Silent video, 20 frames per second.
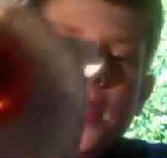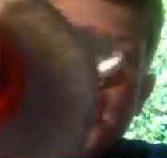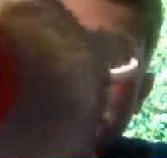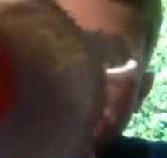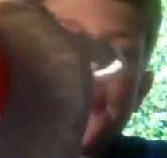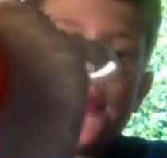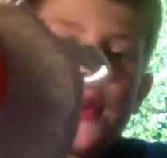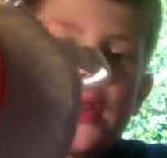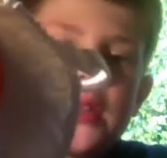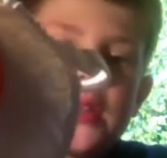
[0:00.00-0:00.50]

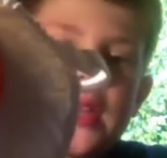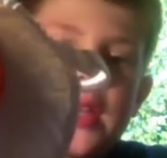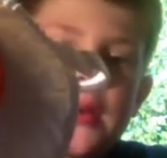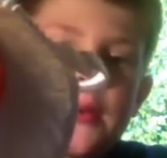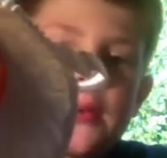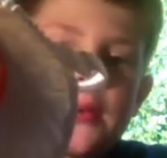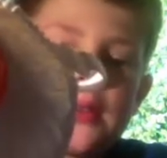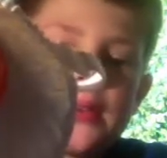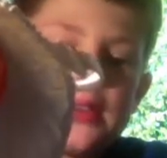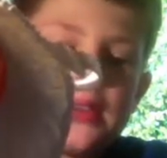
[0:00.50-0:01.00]
advise
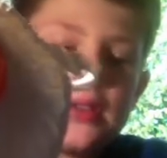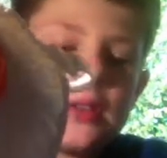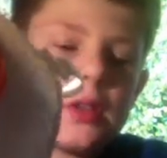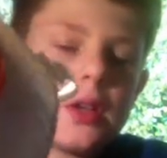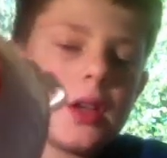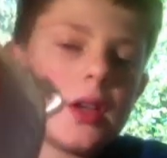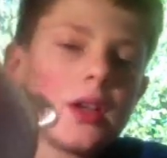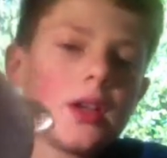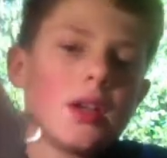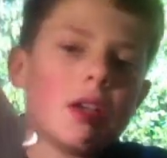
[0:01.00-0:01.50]
getting one of these.
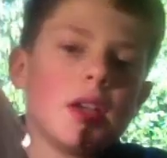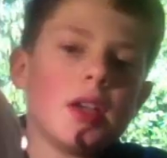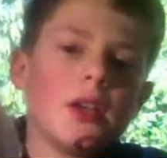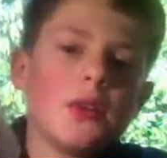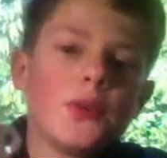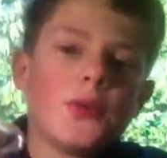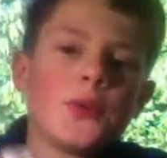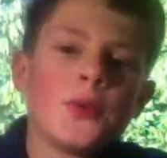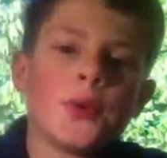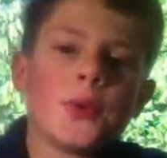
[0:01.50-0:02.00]

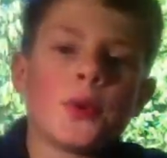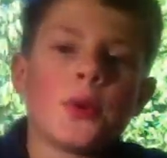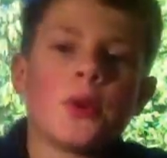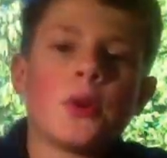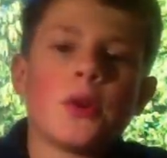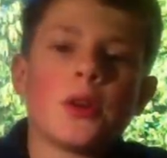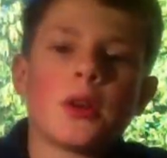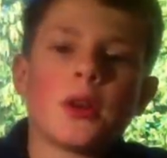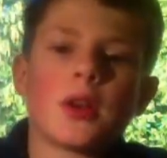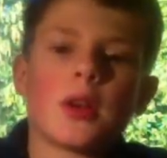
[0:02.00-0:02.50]
If
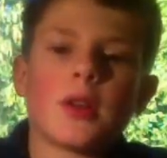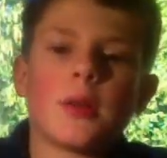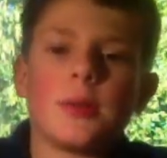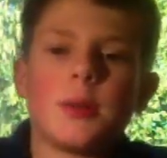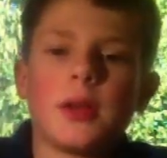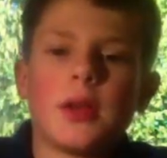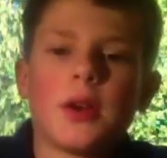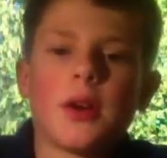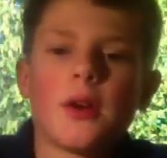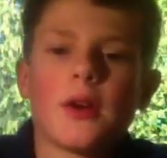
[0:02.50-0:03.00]
you're going to
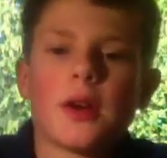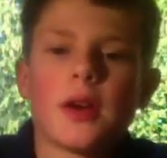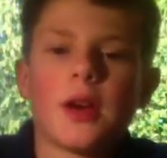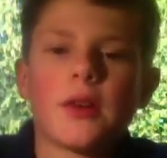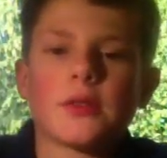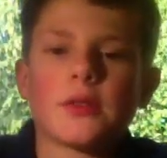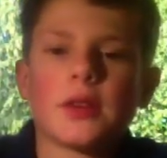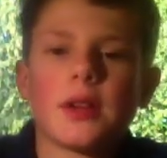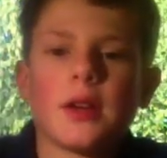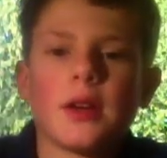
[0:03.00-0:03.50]
be going
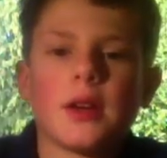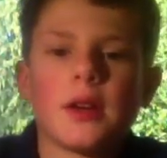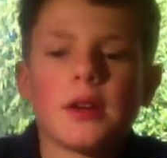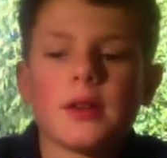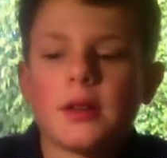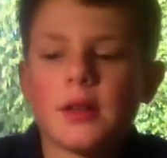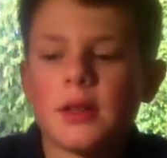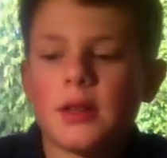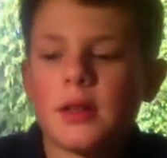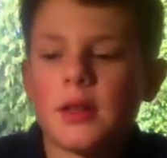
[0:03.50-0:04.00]
out there
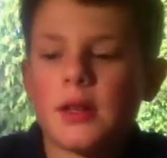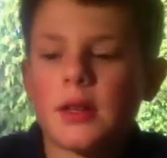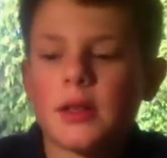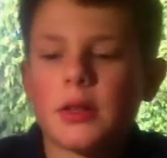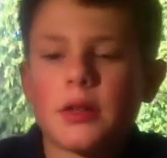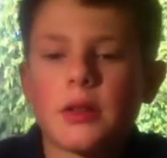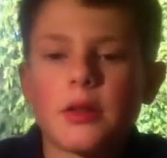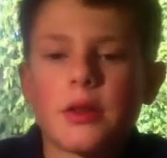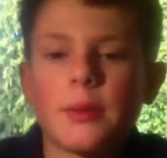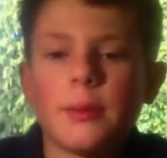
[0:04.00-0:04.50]

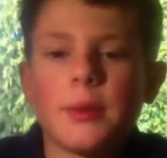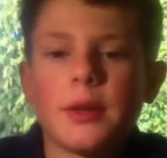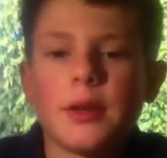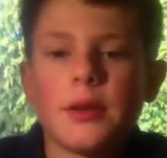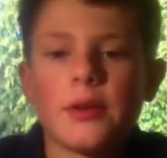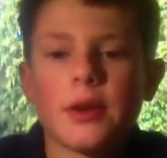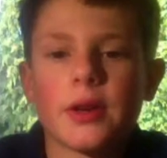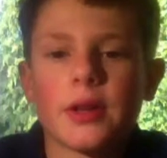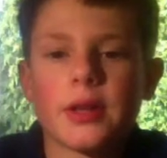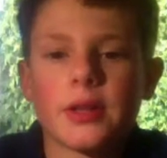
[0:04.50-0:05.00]
extremely
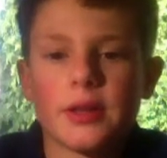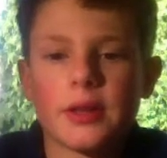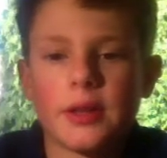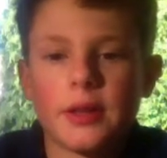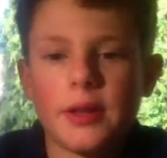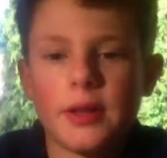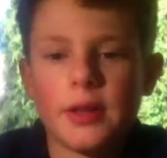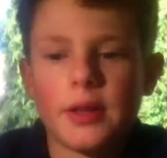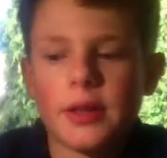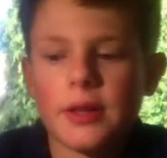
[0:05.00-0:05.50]

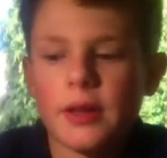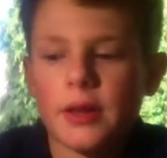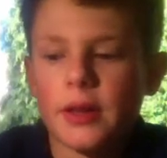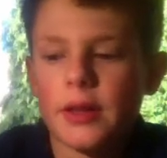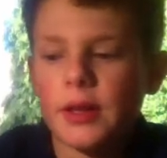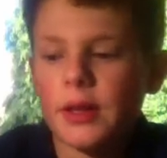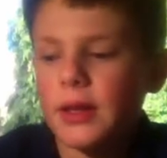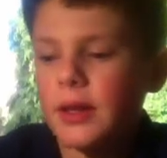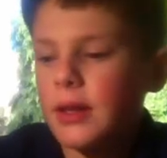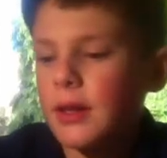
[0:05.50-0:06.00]
regularly,
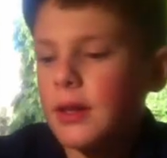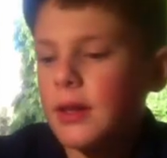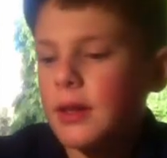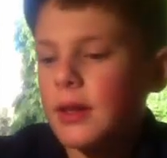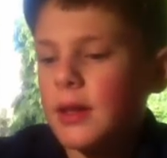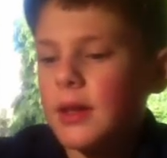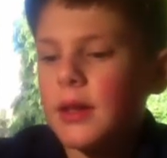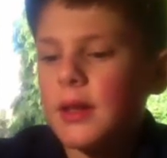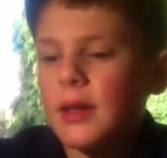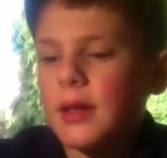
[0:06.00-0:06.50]
like
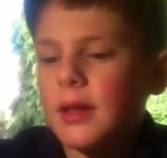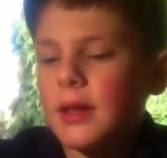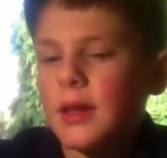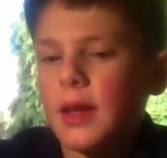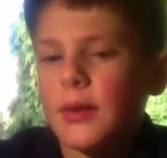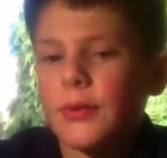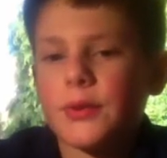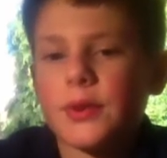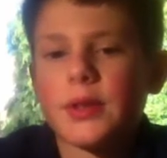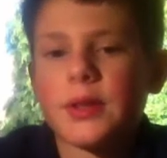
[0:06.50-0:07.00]

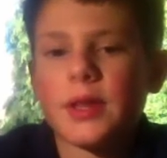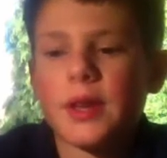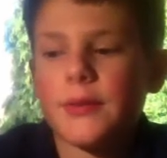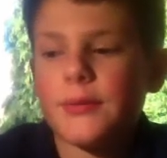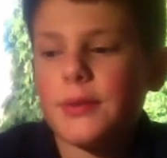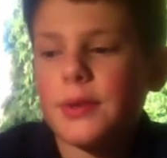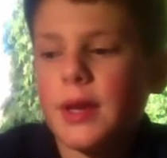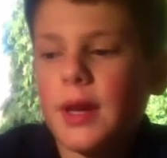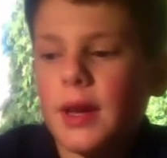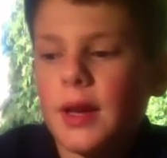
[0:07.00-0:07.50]
definitely
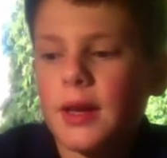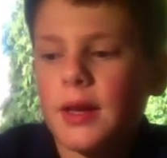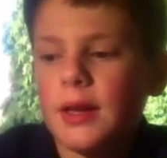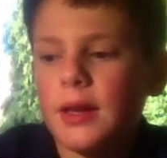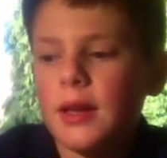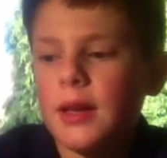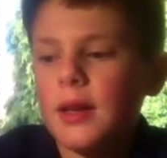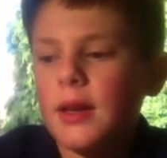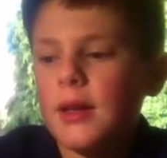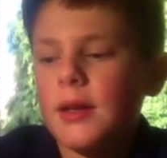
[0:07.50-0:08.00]
every day,
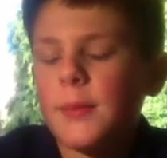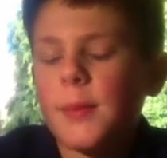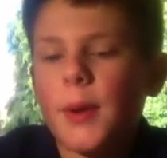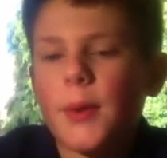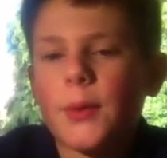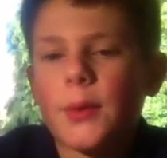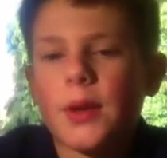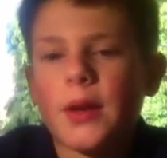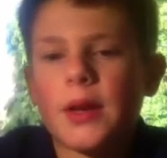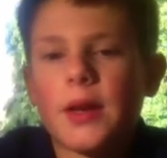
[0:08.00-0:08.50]
you might
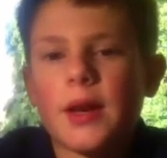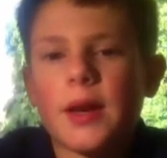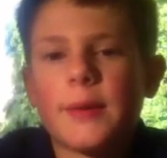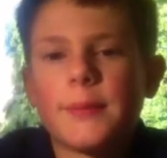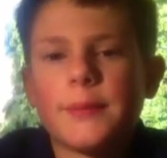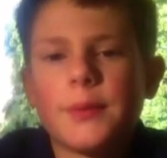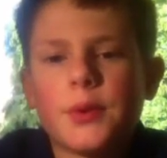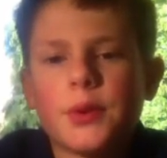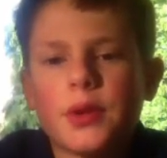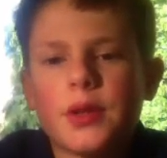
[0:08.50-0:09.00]
want to get a
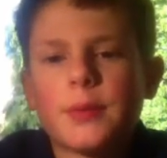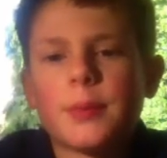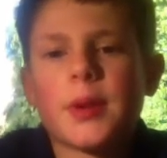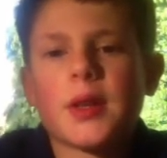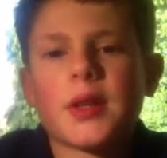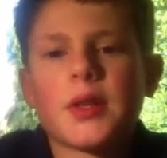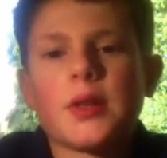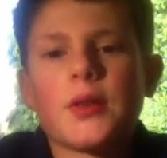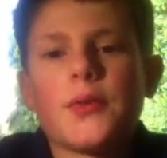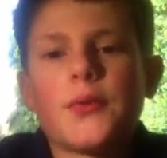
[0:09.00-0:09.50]
more
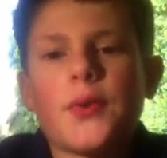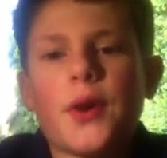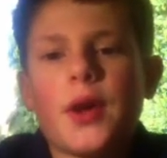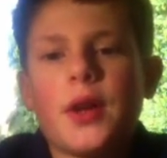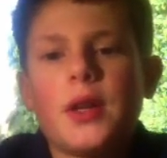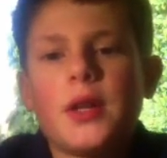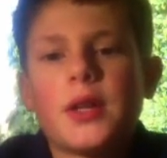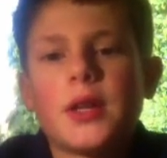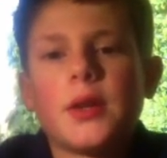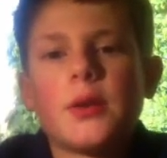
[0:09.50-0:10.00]
expensive face
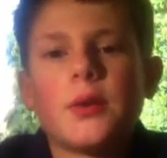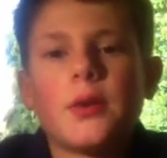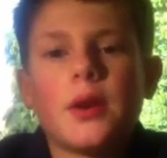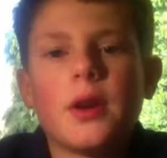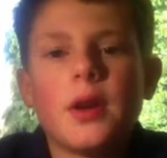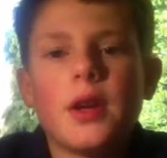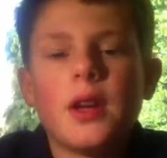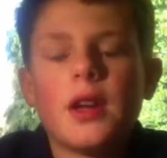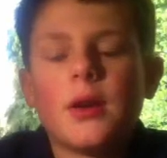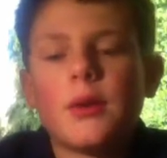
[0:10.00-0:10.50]
shield
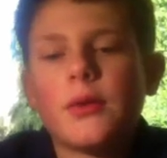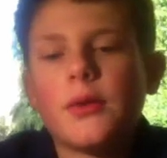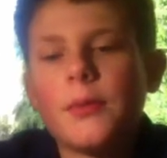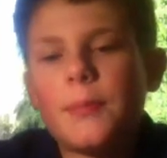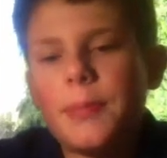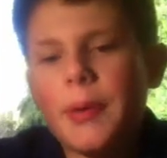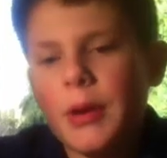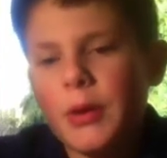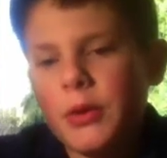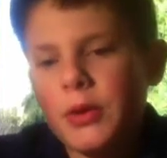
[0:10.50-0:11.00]
with a
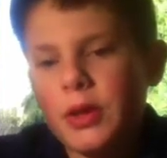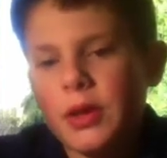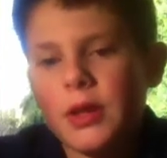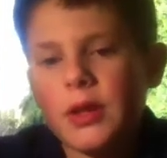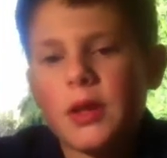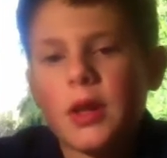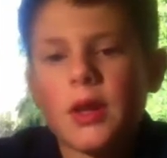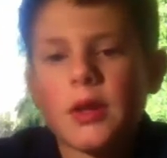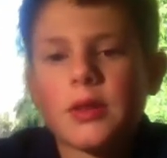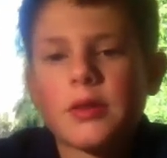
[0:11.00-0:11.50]
built-in
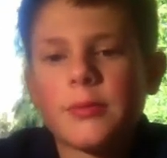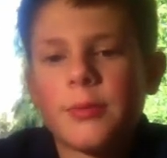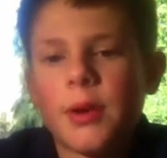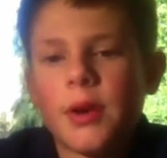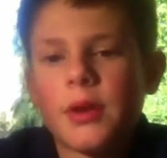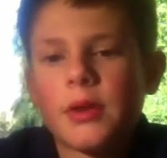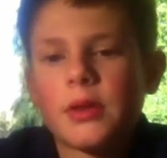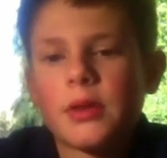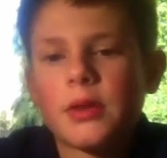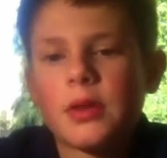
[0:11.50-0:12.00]
dust
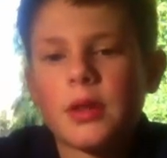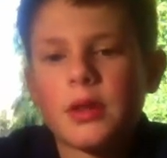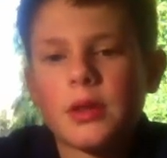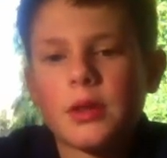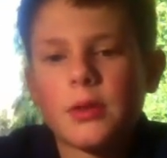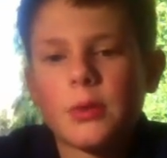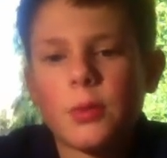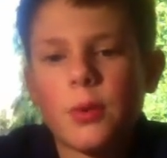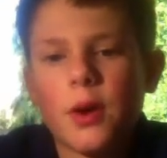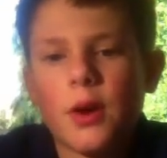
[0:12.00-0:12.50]
mask
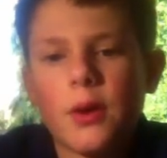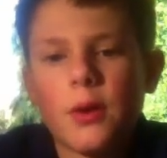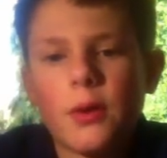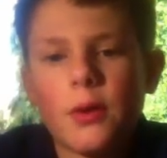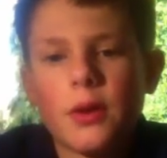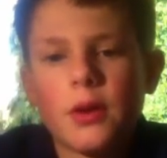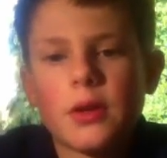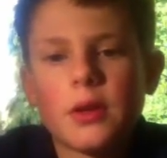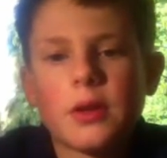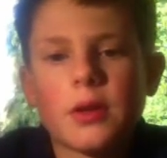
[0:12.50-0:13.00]
as well.
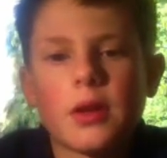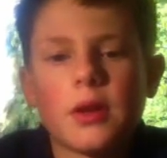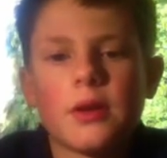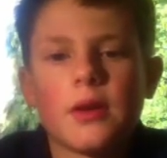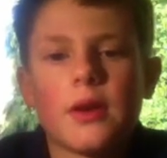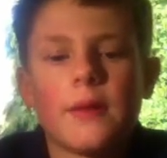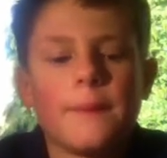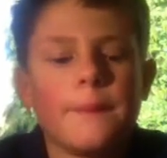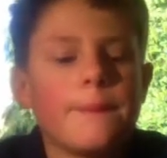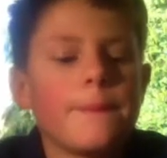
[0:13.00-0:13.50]

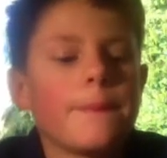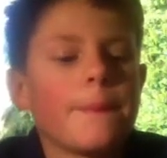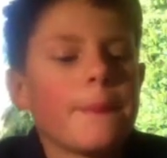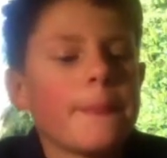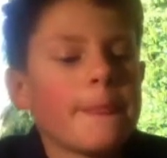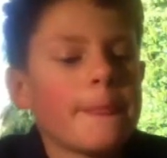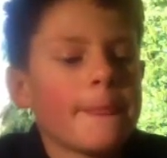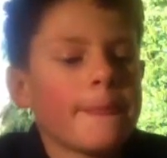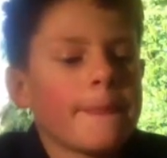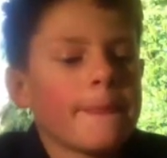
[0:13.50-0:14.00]
So
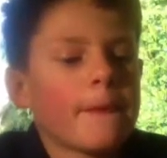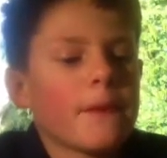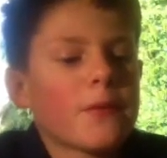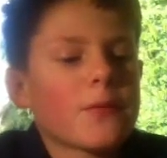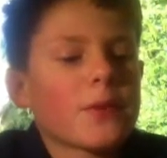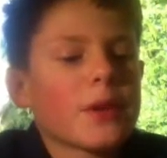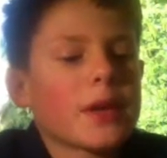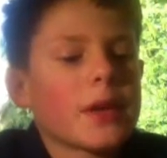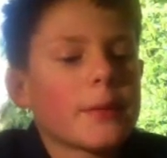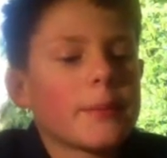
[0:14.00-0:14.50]
I
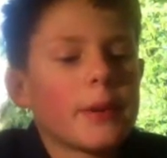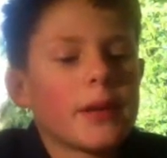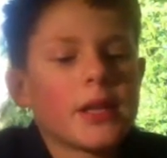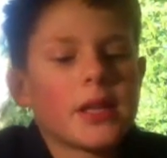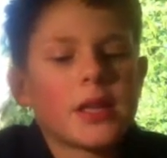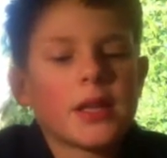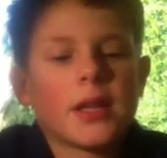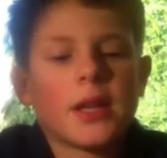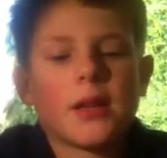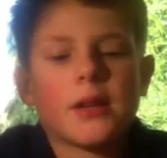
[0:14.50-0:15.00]
think I
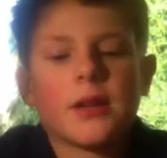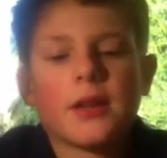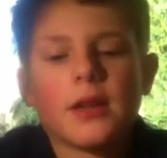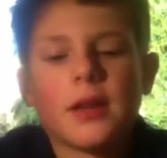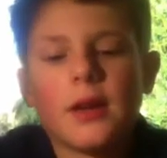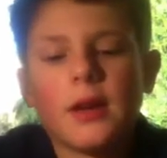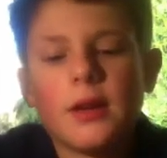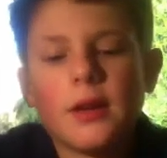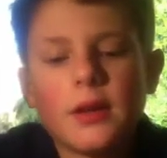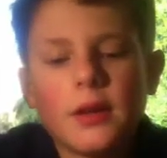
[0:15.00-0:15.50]
mentioned that earlier.